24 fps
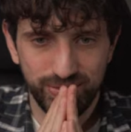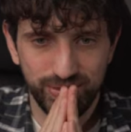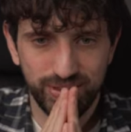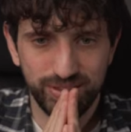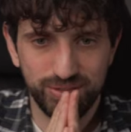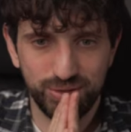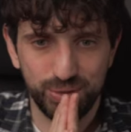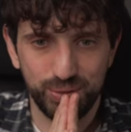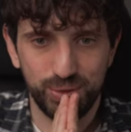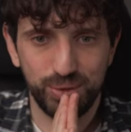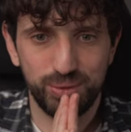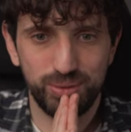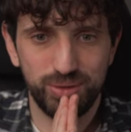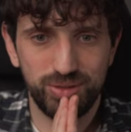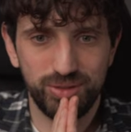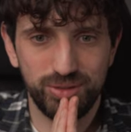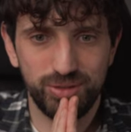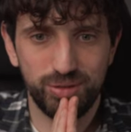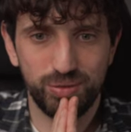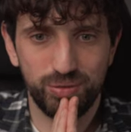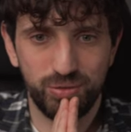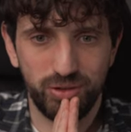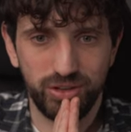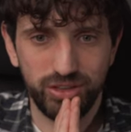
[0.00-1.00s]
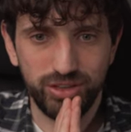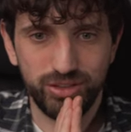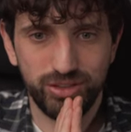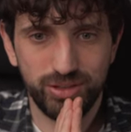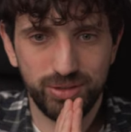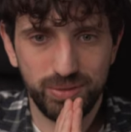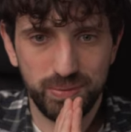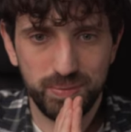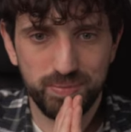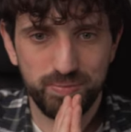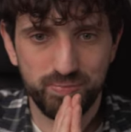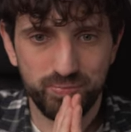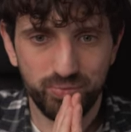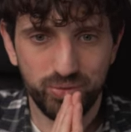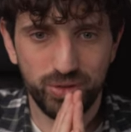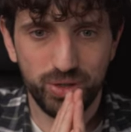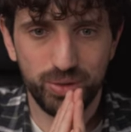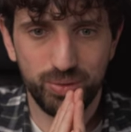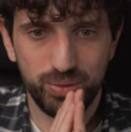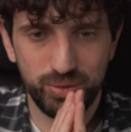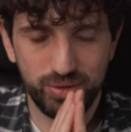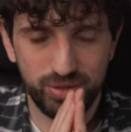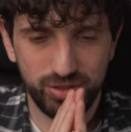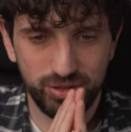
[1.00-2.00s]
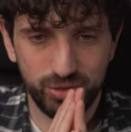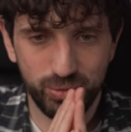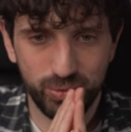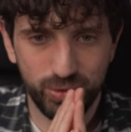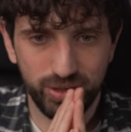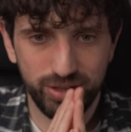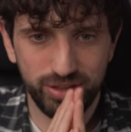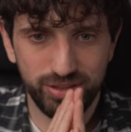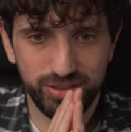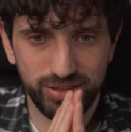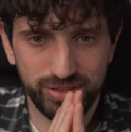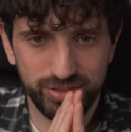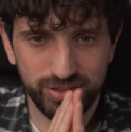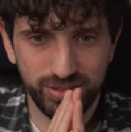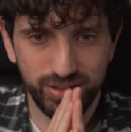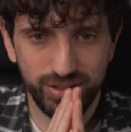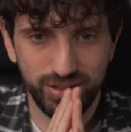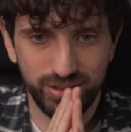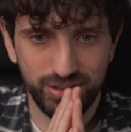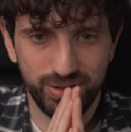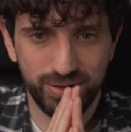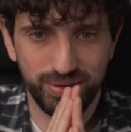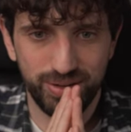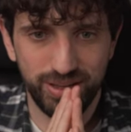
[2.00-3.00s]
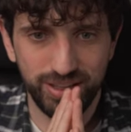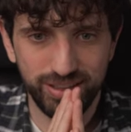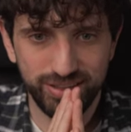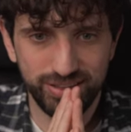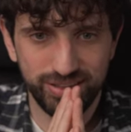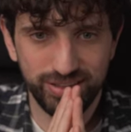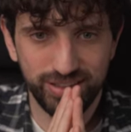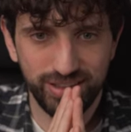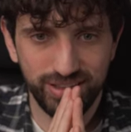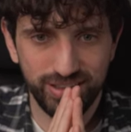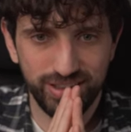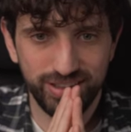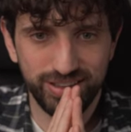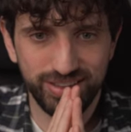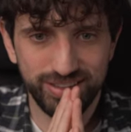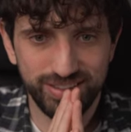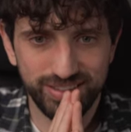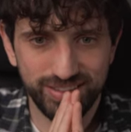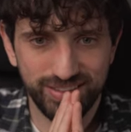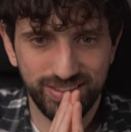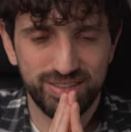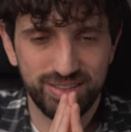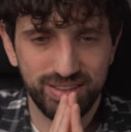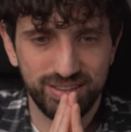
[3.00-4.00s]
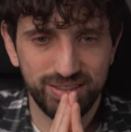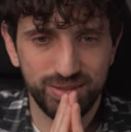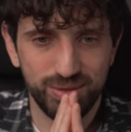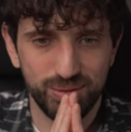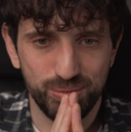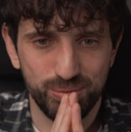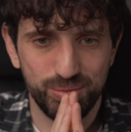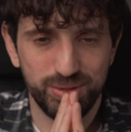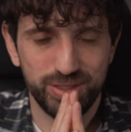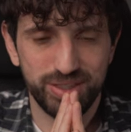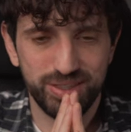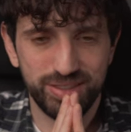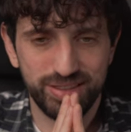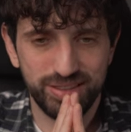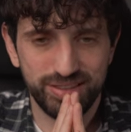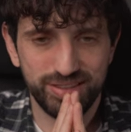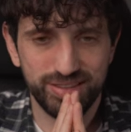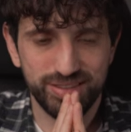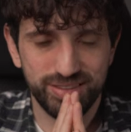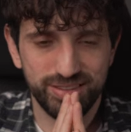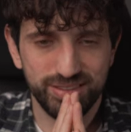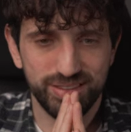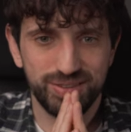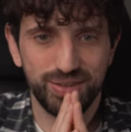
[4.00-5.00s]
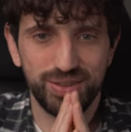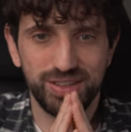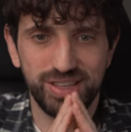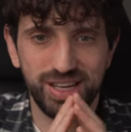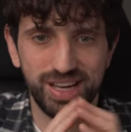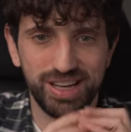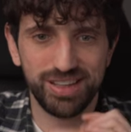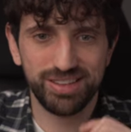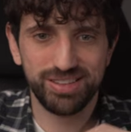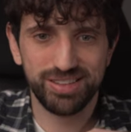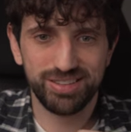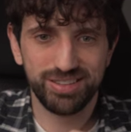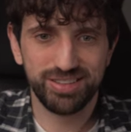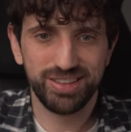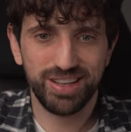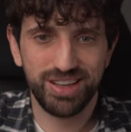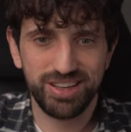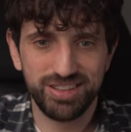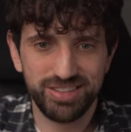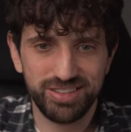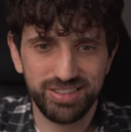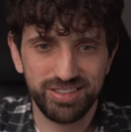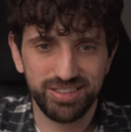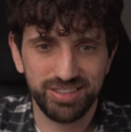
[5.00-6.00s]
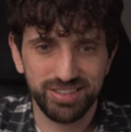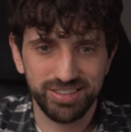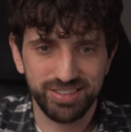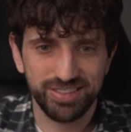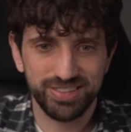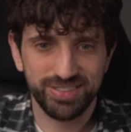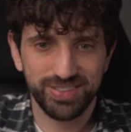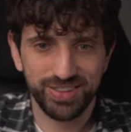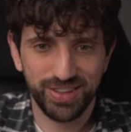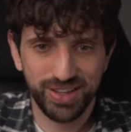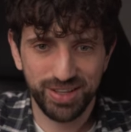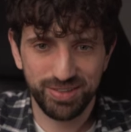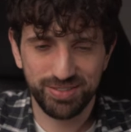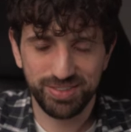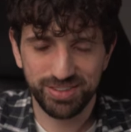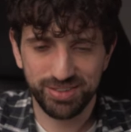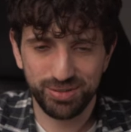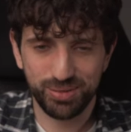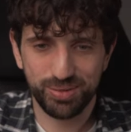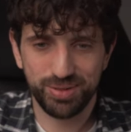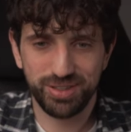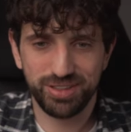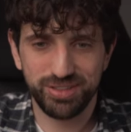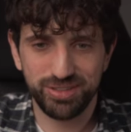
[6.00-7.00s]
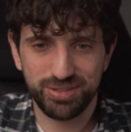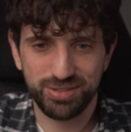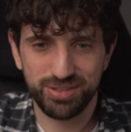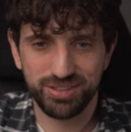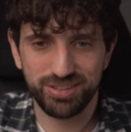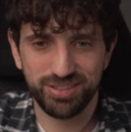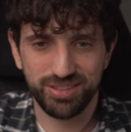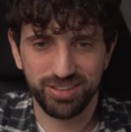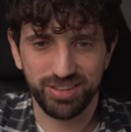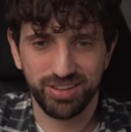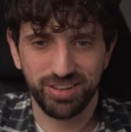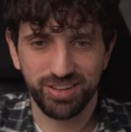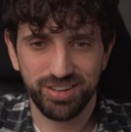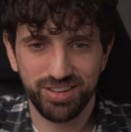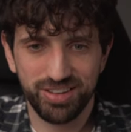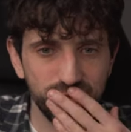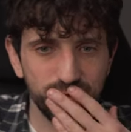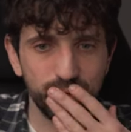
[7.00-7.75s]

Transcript: Okay, so it uses fetch, which is quite correct, I guess. Task completed. So he adds an ID. Okay, that's really interesting.